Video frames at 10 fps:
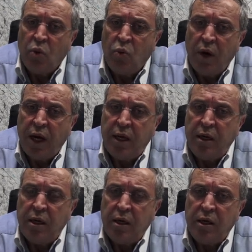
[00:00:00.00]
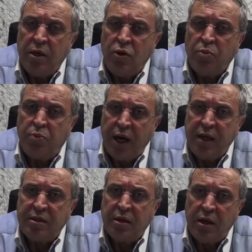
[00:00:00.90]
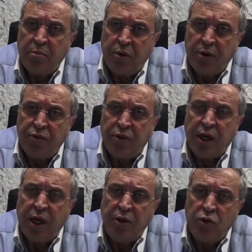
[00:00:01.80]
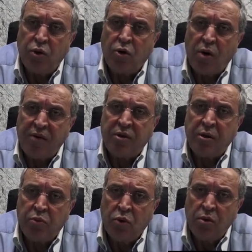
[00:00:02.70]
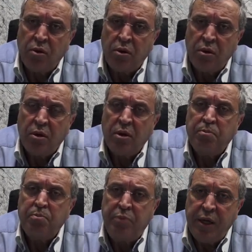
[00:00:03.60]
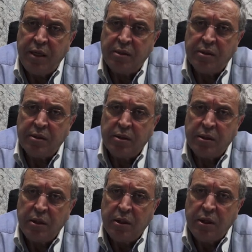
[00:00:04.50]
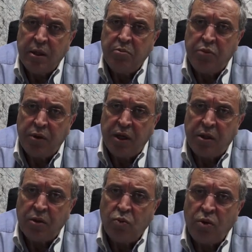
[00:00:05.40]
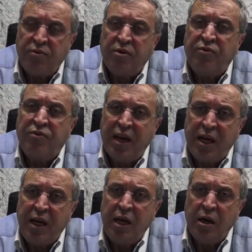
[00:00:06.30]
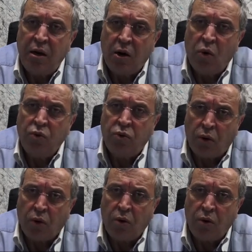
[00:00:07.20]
when you place an implant into a grafted bone, please put it with a very low torque.